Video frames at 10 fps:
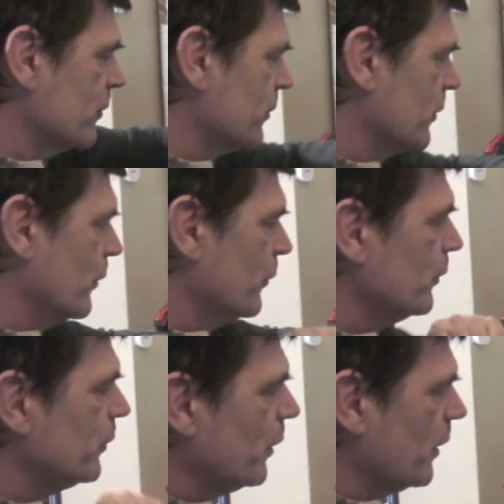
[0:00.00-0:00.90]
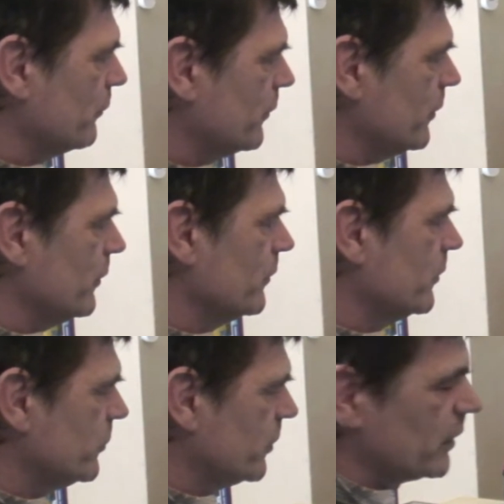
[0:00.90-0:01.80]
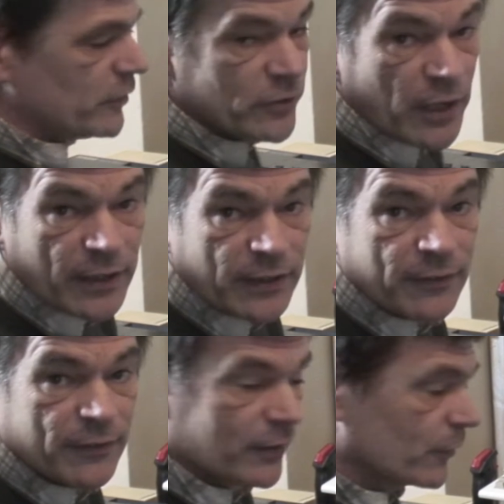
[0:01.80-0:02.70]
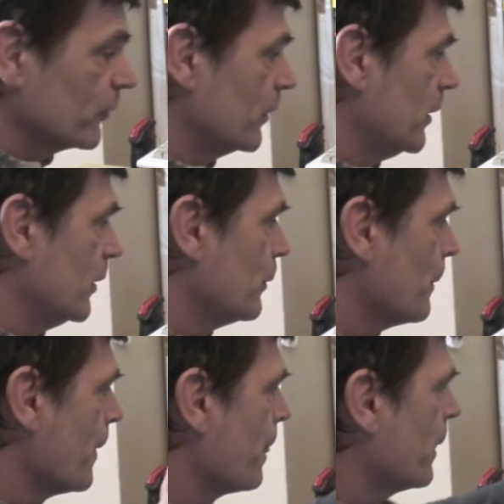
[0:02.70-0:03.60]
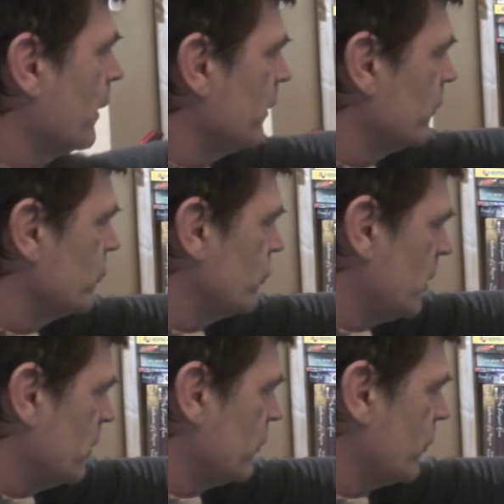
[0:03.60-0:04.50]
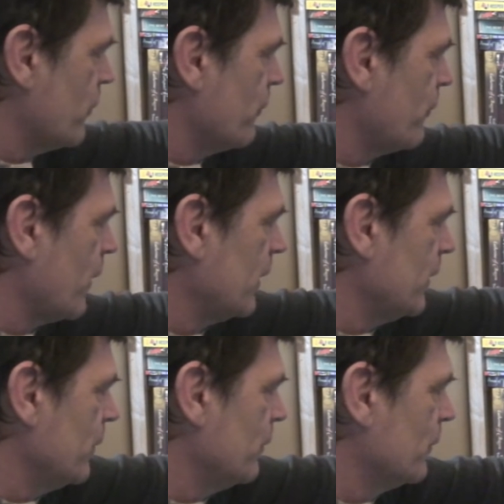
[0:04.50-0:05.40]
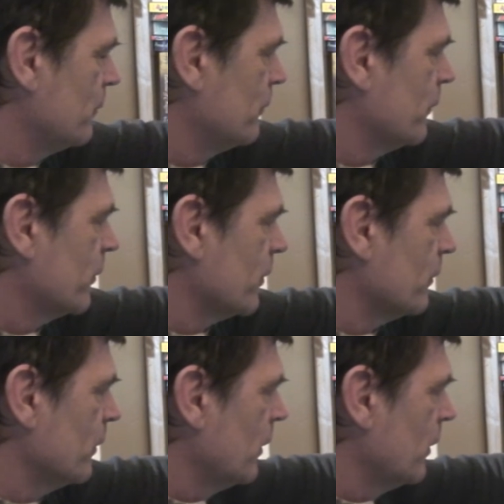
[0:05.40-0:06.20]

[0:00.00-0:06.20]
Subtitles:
So all you have to do to change anything on here is change the value. So